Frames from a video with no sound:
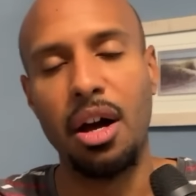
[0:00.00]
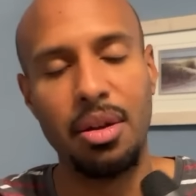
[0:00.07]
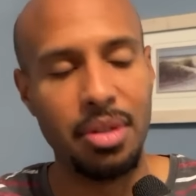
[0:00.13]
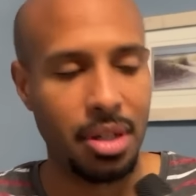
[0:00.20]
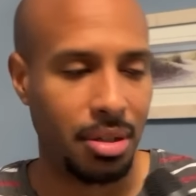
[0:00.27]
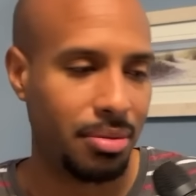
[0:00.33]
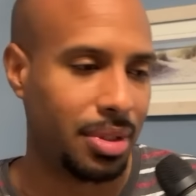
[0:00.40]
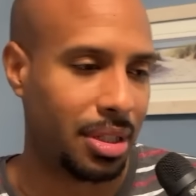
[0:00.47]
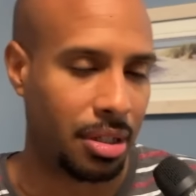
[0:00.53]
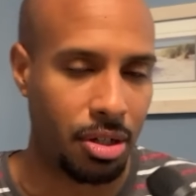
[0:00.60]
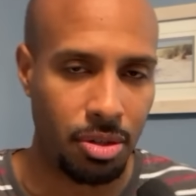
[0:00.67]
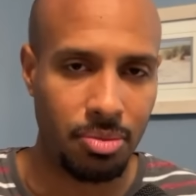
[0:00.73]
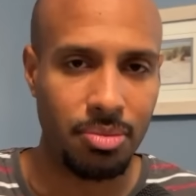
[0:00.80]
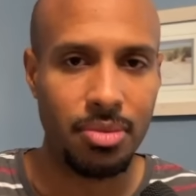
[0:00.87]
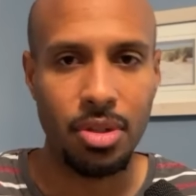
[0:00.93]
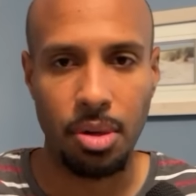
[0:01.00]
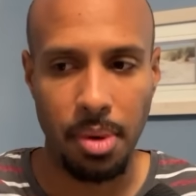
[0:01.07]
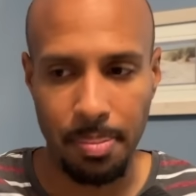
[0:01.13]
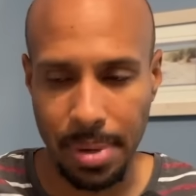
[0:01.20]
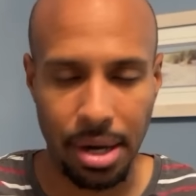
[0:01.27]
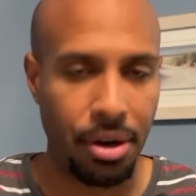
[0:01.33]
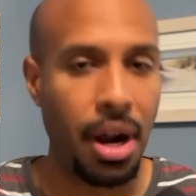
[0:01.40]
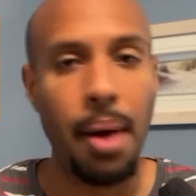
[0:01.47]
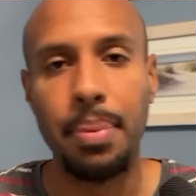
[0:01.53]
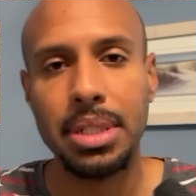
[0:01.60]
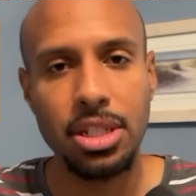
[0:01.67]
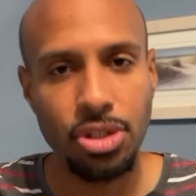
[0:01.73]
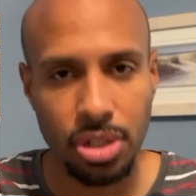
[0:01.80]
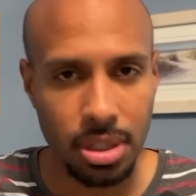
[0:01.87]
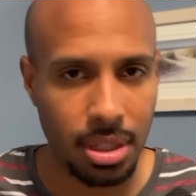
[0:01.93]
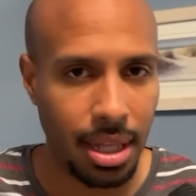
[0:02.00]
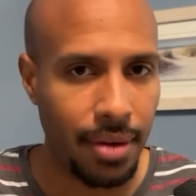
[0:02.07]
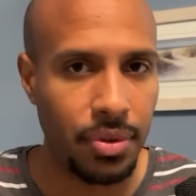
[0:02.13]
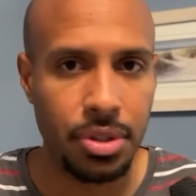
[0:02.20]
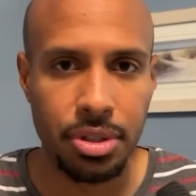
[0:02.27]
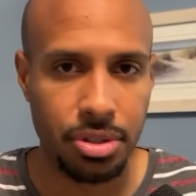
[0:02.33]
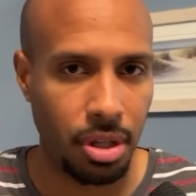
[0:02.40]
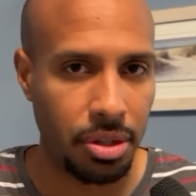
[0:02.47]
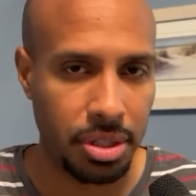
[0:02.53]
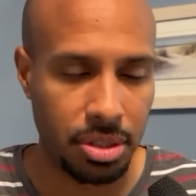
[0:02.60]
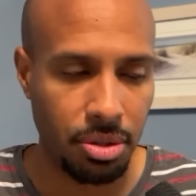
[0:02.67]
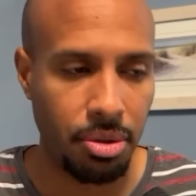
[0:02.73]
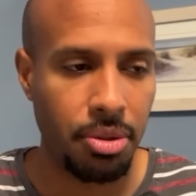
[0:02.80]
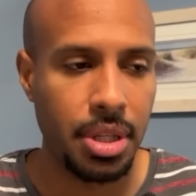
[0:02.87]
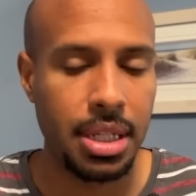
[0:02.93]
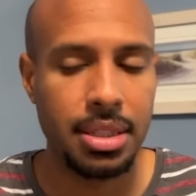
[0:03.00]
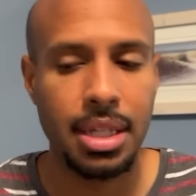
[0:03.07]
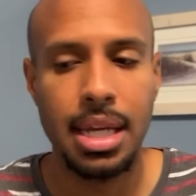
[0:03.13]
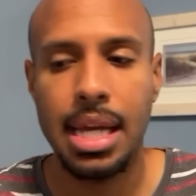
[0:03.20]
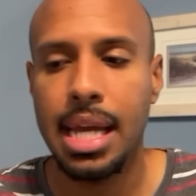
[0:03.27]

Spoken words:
You know, look, you're talking about better competition levels, all these other things.